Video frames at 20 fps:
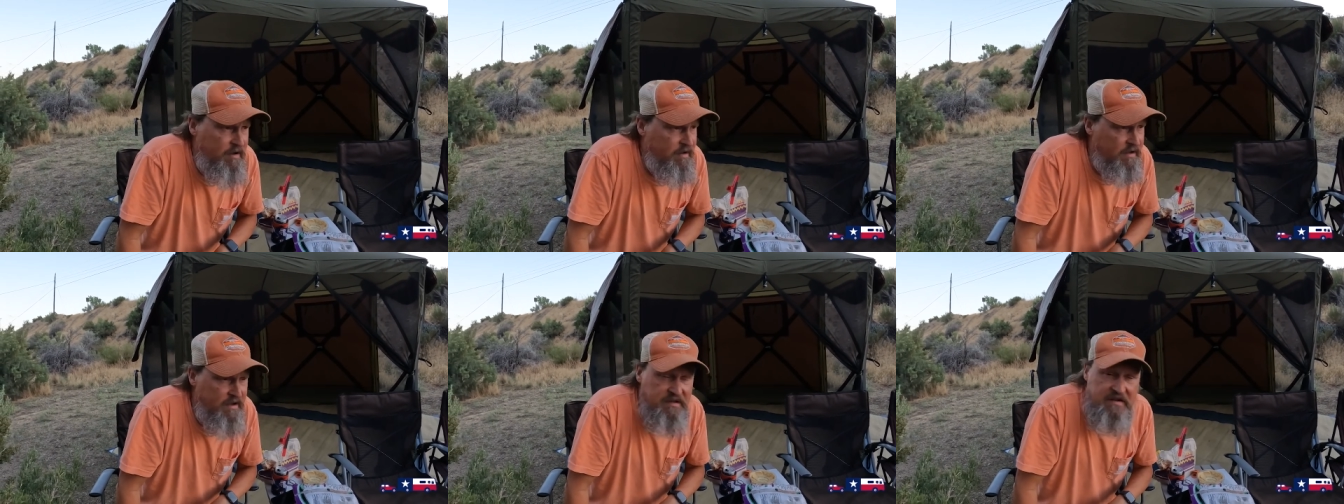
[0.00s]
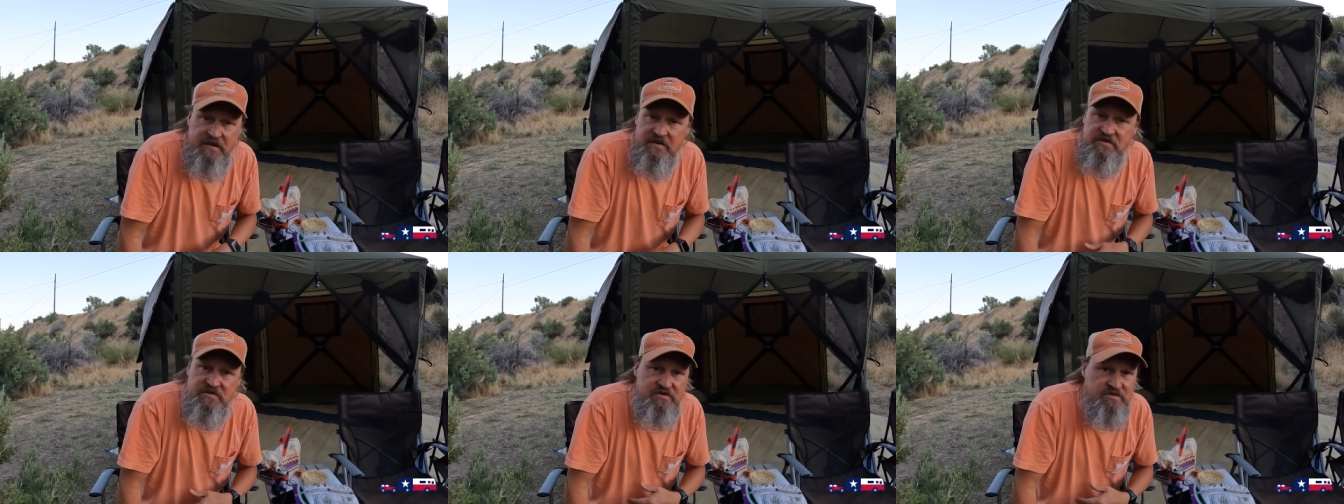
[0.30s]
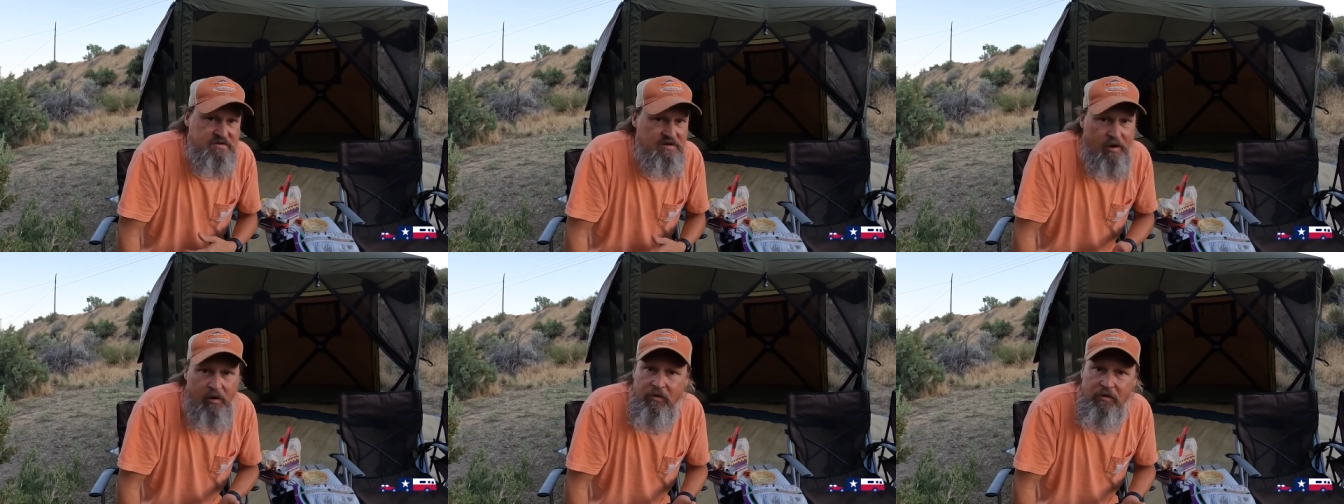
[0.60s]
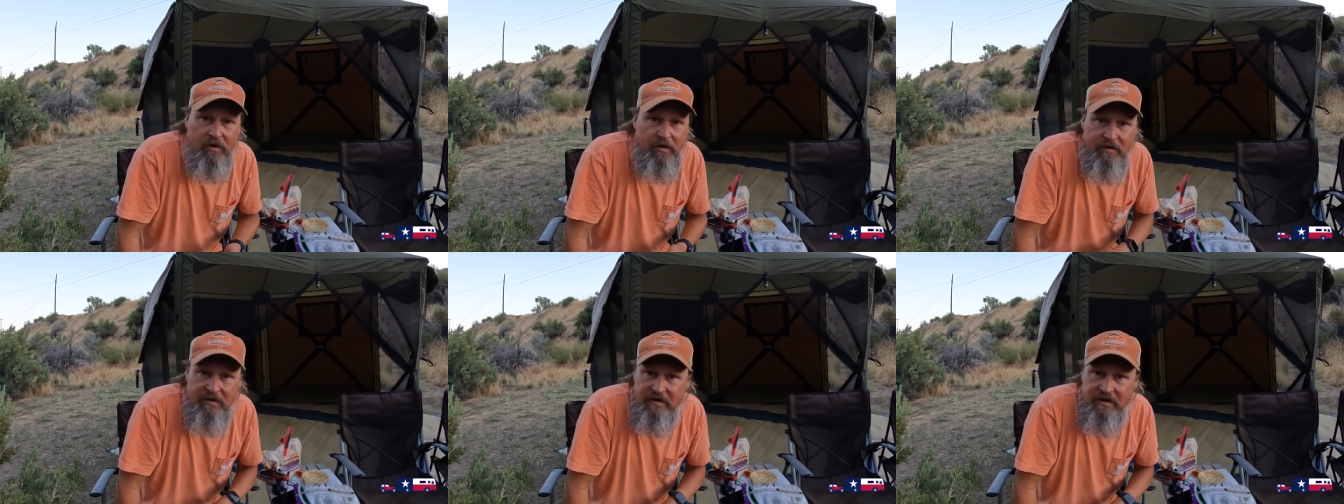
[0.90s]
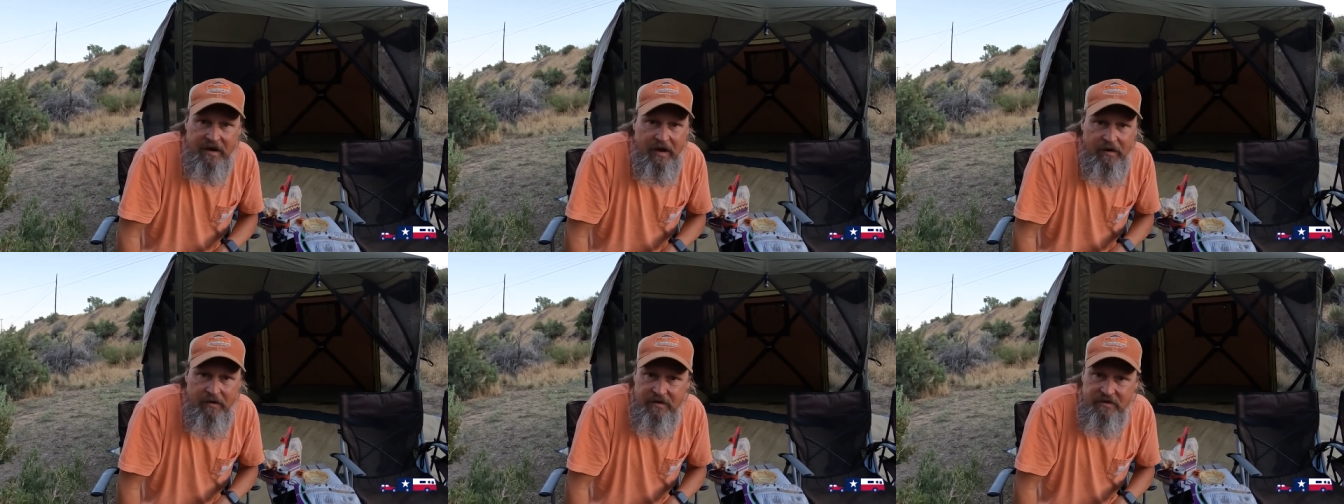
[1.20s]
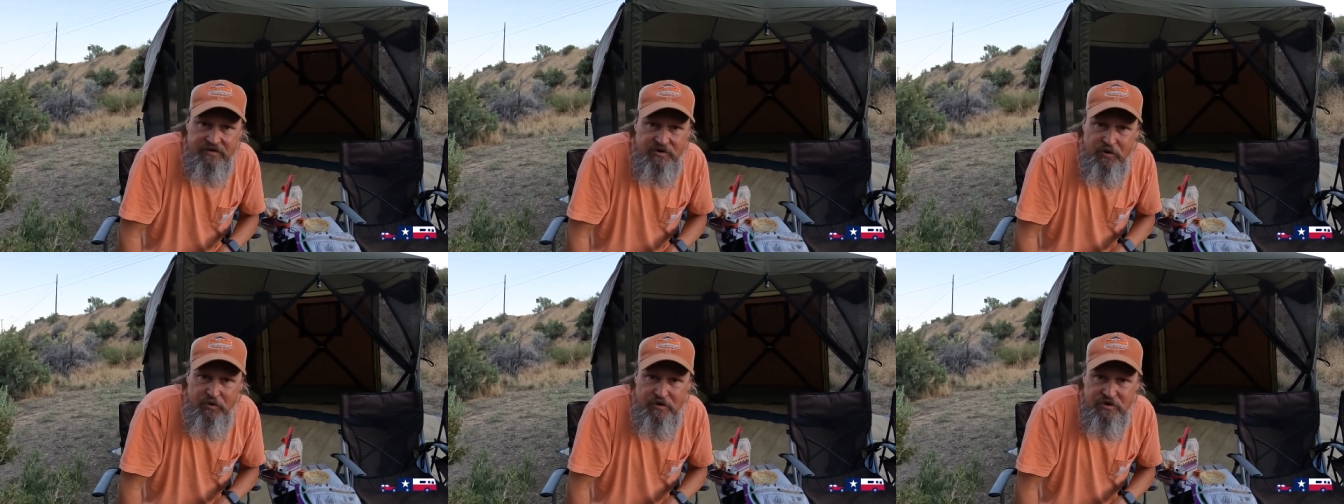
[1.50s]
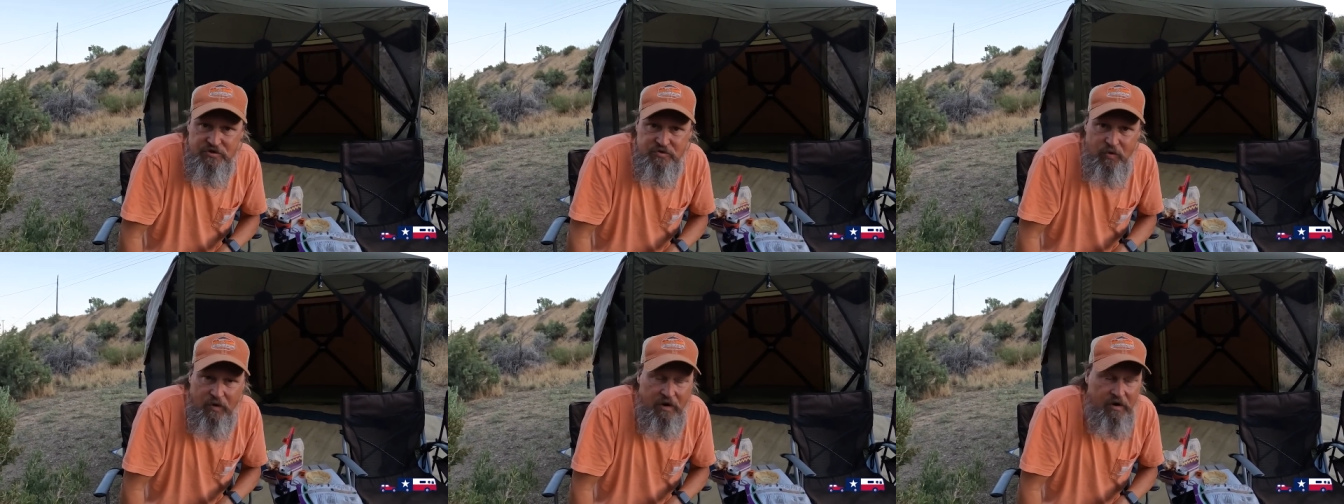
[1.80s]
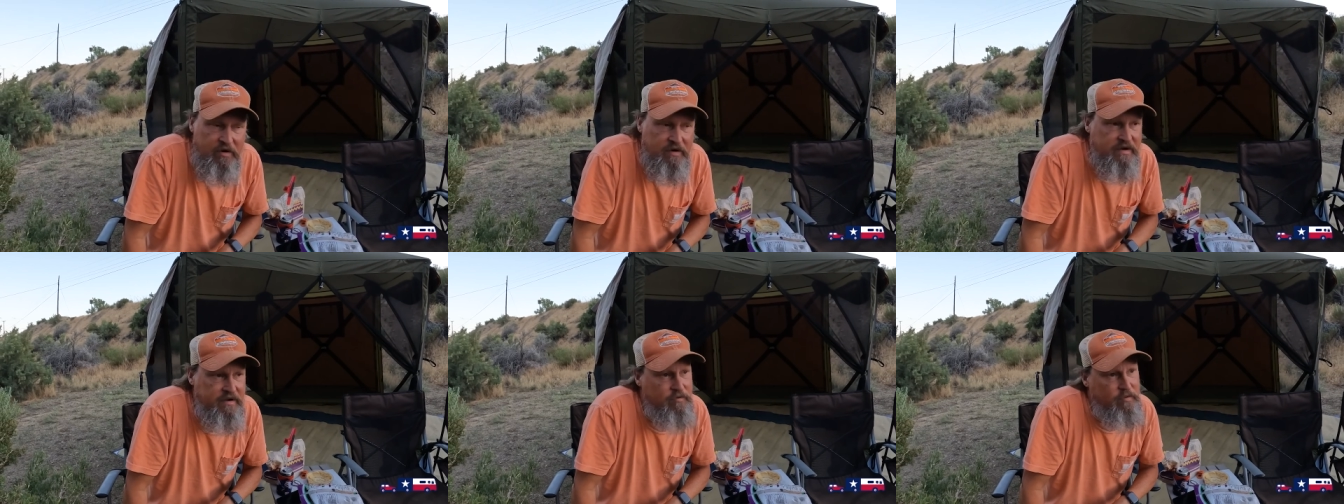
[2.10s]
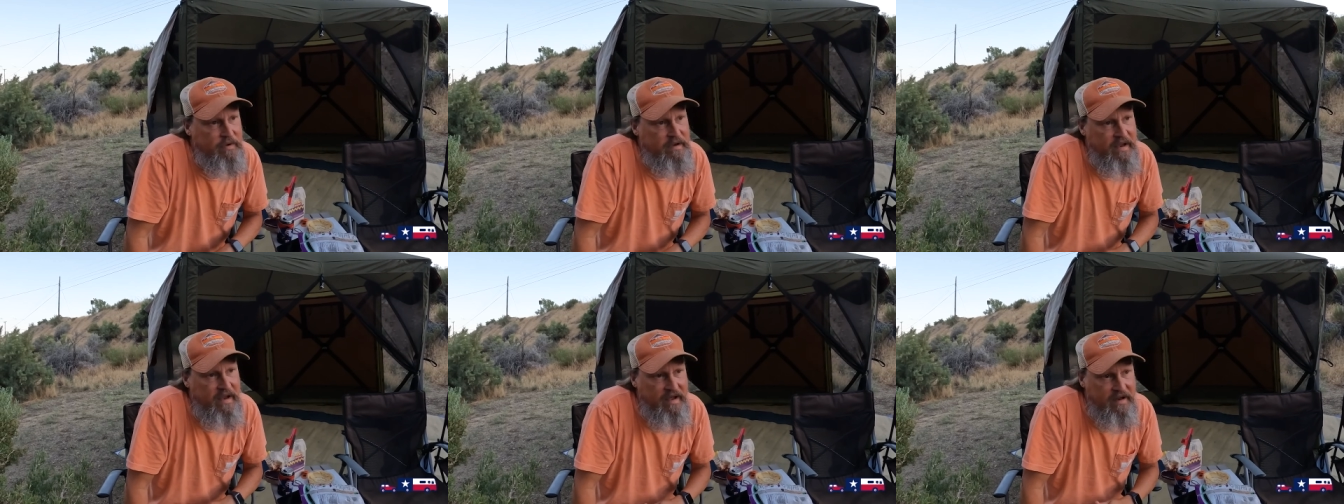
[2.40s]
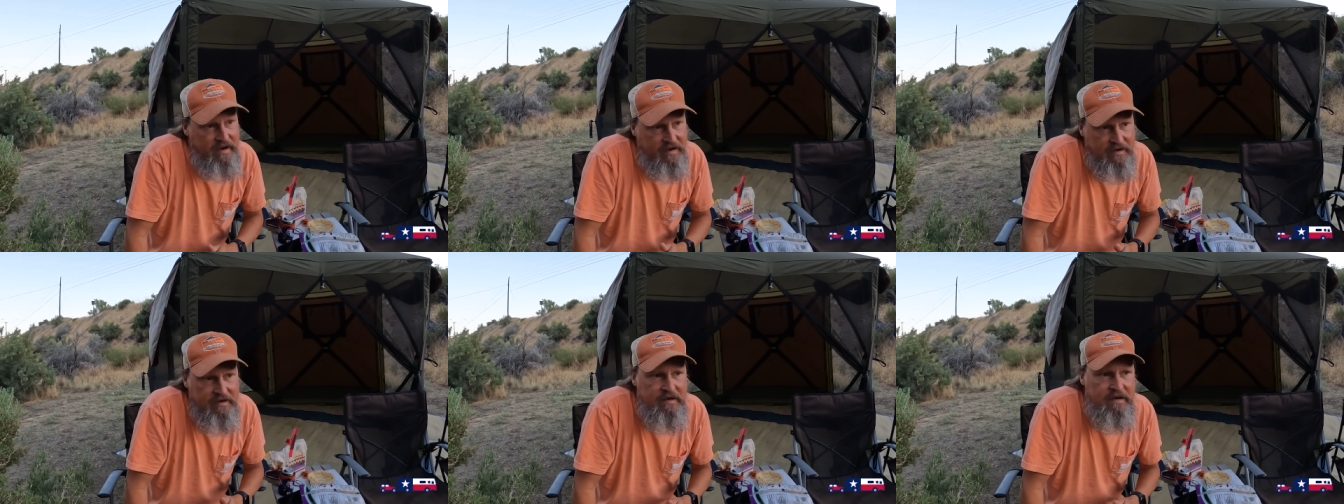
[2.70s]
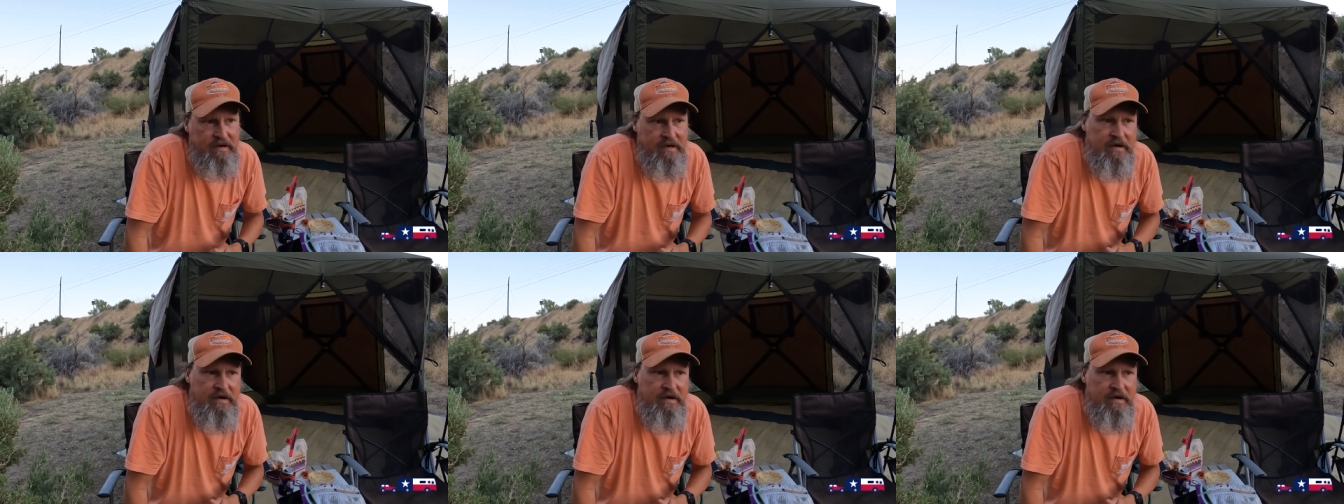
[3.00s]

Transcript: Let the solar go do its work, and we had a